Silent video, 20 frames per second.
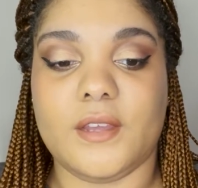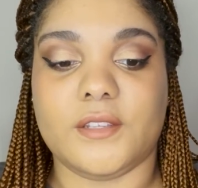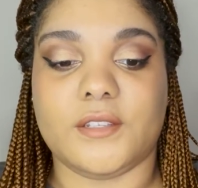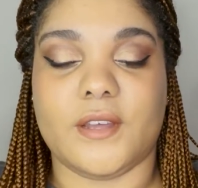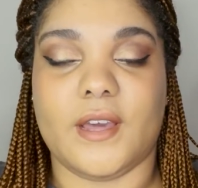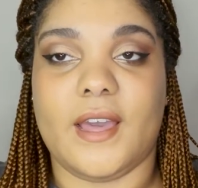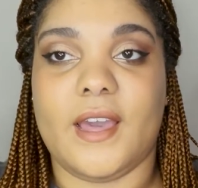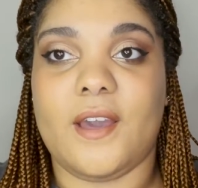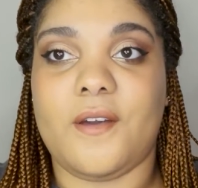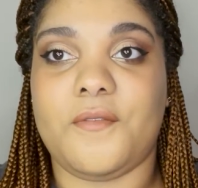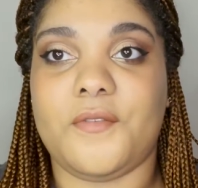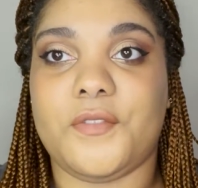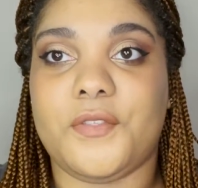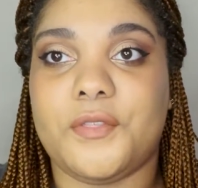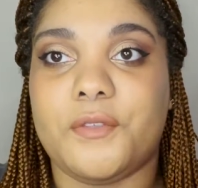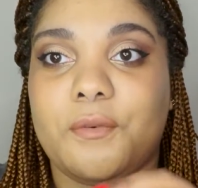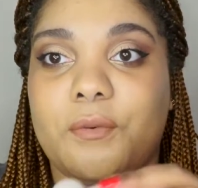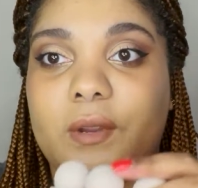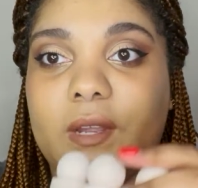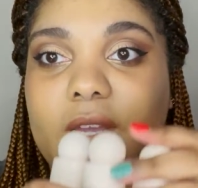So I have
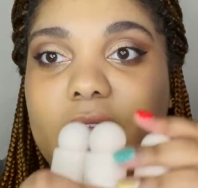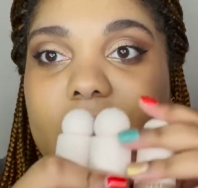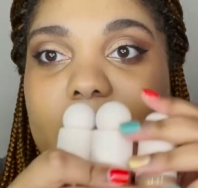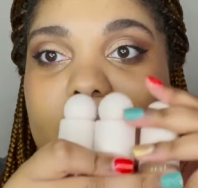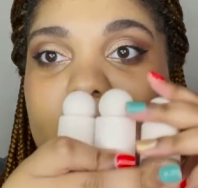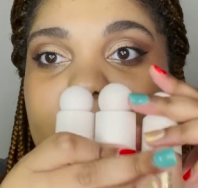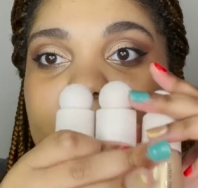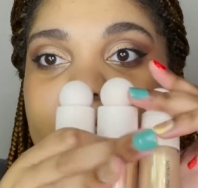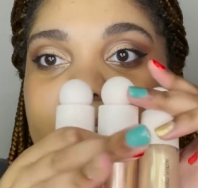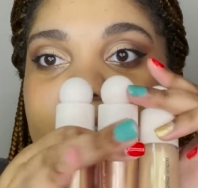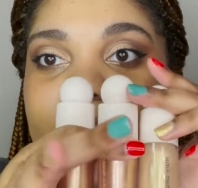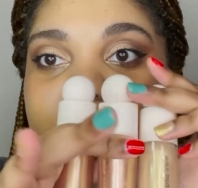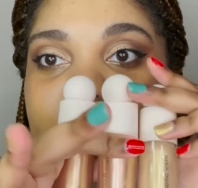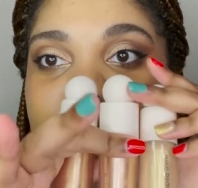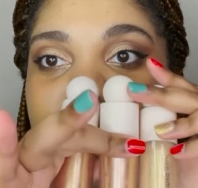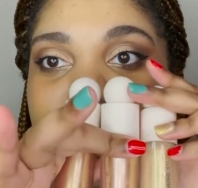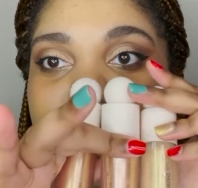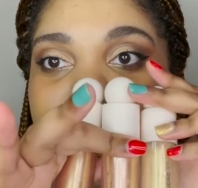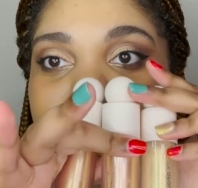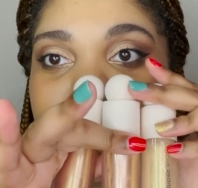3
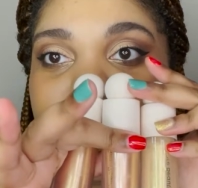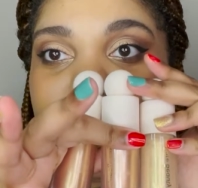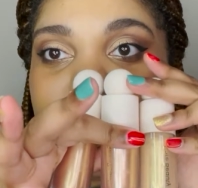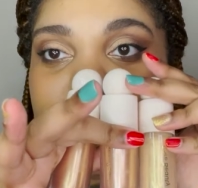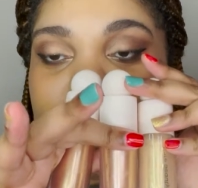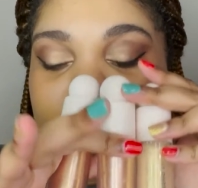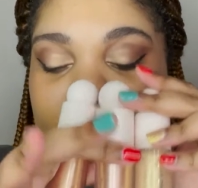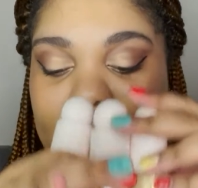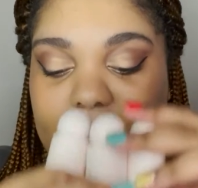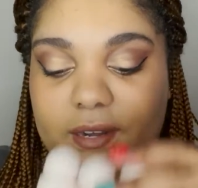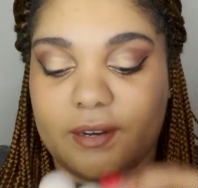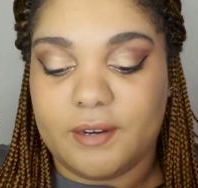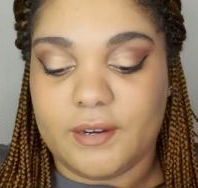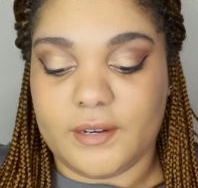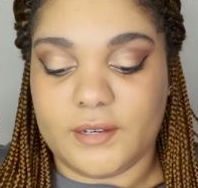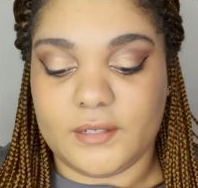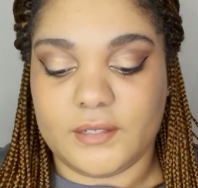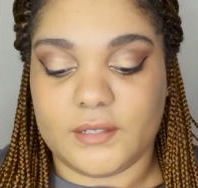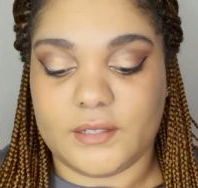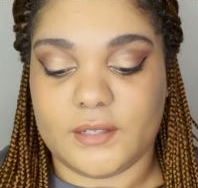different
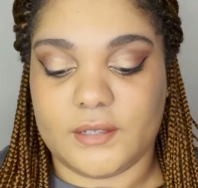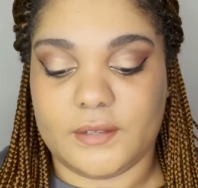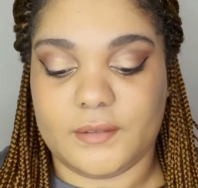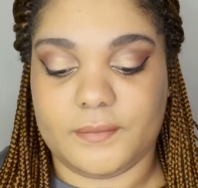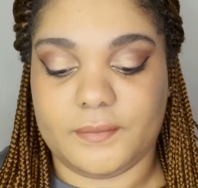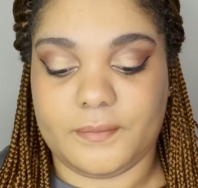highlighters.